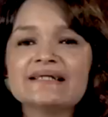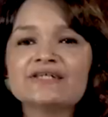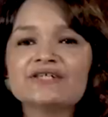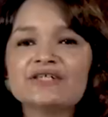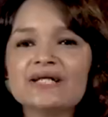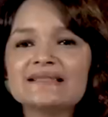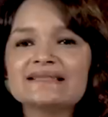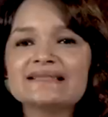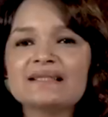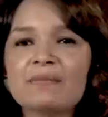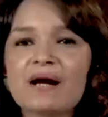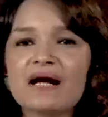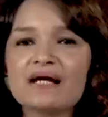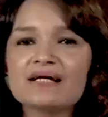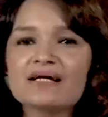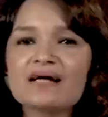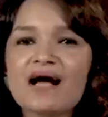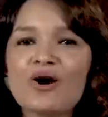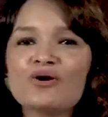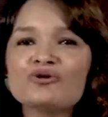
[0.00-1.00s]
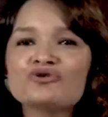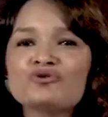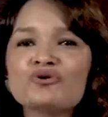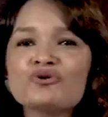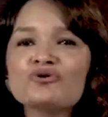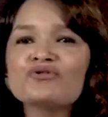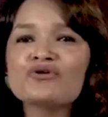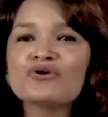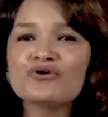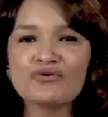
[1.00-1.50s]
Trust Commander Gau to
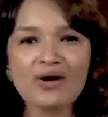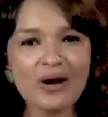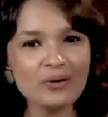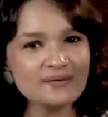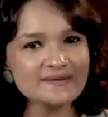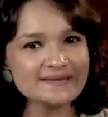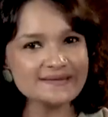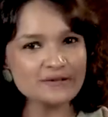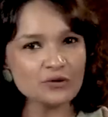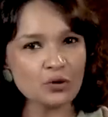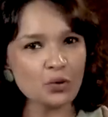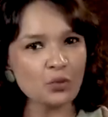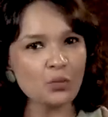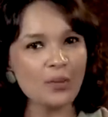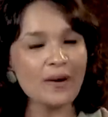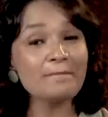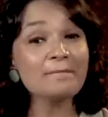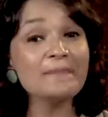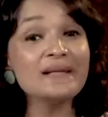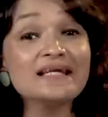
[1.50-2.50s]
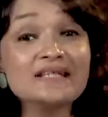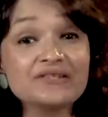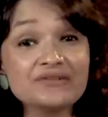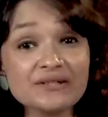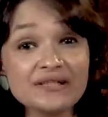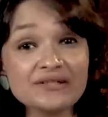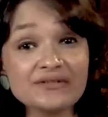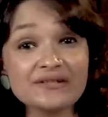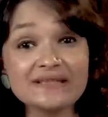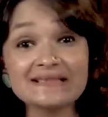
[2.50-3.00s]
go to the ground zero where
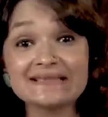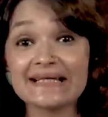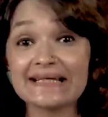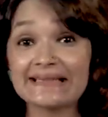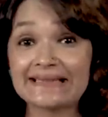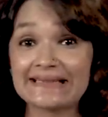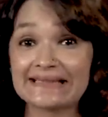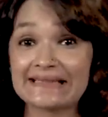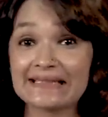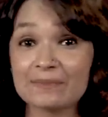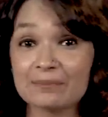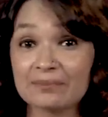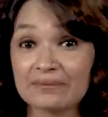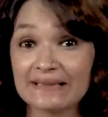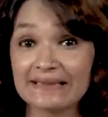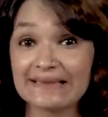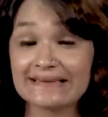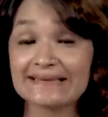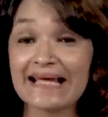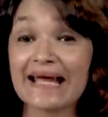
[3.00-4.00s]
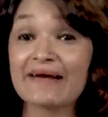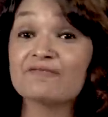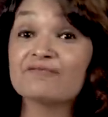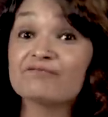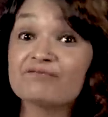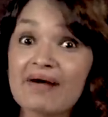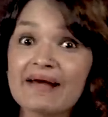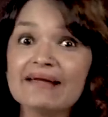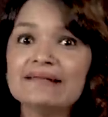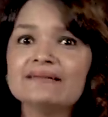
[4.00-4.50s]
military drills are taking place and
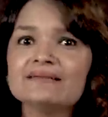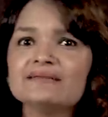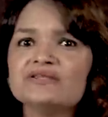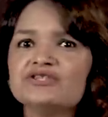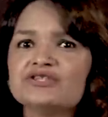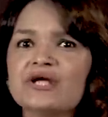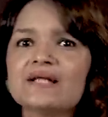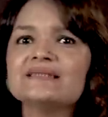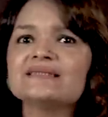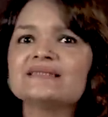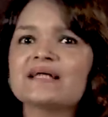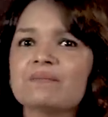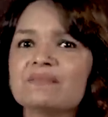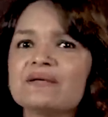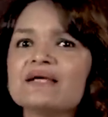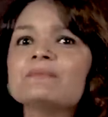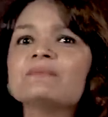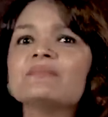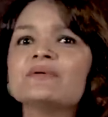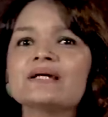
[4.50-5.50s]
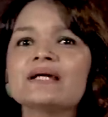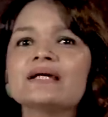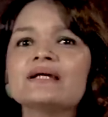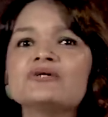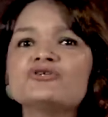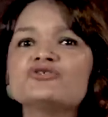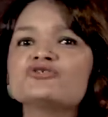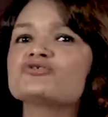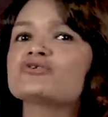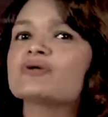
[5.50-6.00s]
fighter jets are being
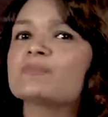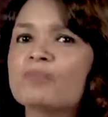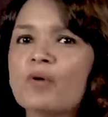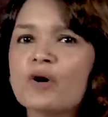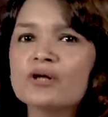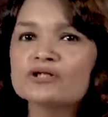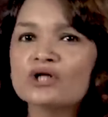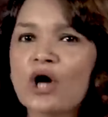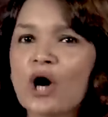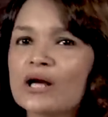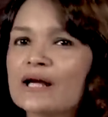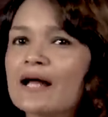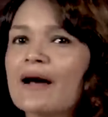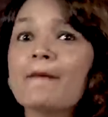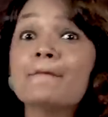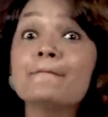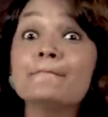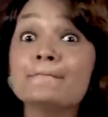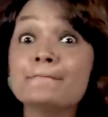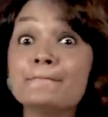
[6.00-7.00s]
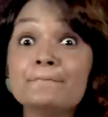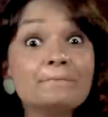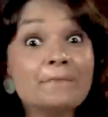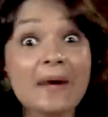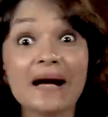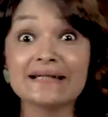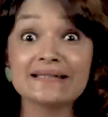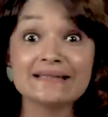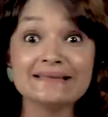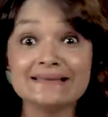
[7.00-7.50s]
paraded to report on a
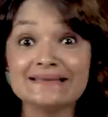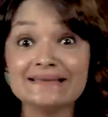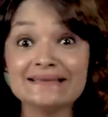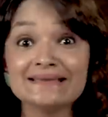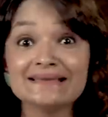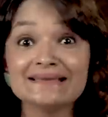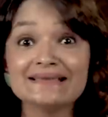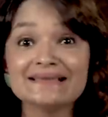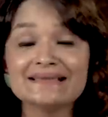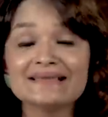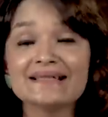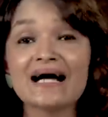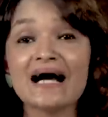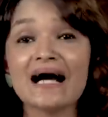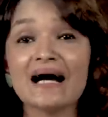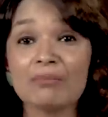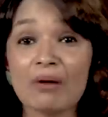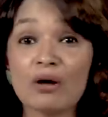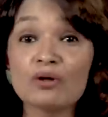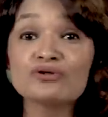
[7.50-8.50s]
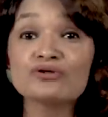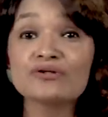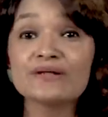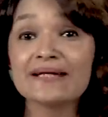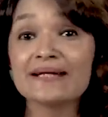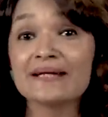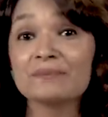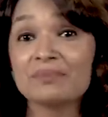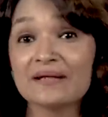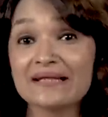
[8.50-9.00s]
party about to
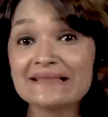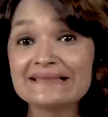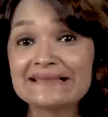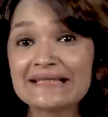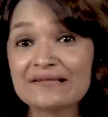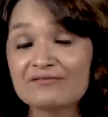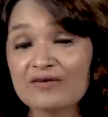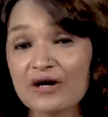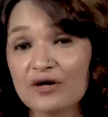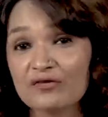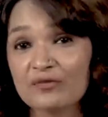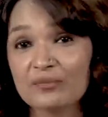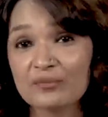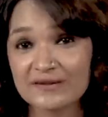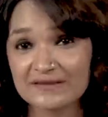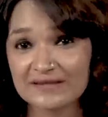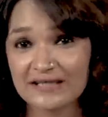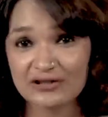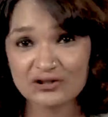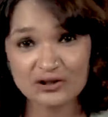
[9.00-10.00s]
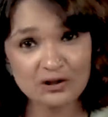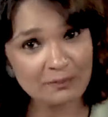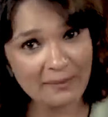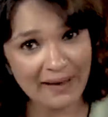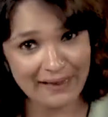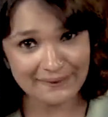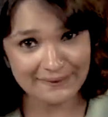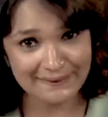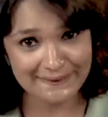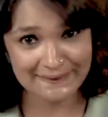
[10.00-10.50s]
take place in front of the presidential
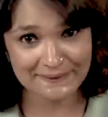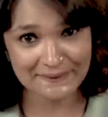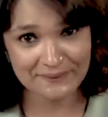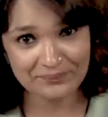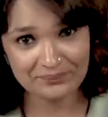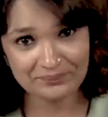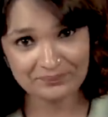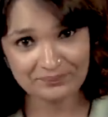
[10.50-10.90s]
palace.